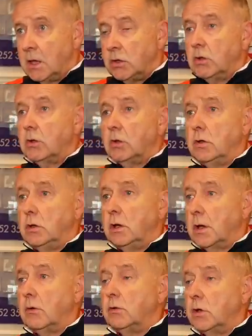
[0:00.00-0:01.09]
You
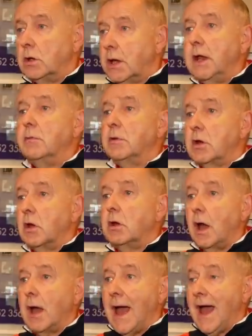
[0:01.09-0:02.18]
know, the keeper's going
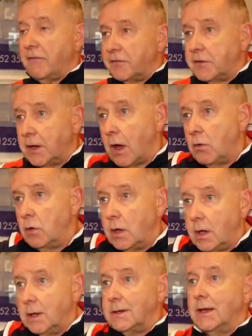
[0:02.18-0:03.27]
to have to go
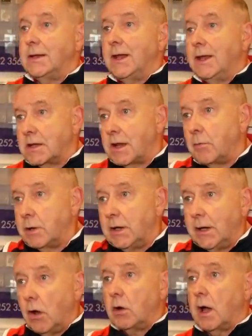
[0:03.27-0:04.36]
and hit somebody
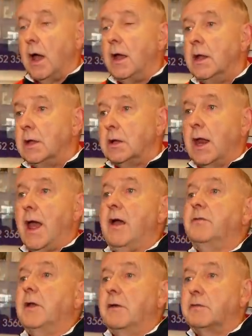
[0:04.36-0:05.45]
longer, going to
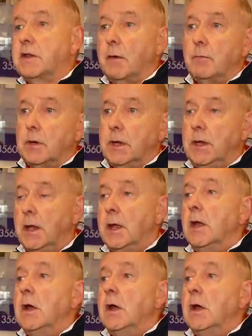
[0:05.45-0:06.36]
have somebody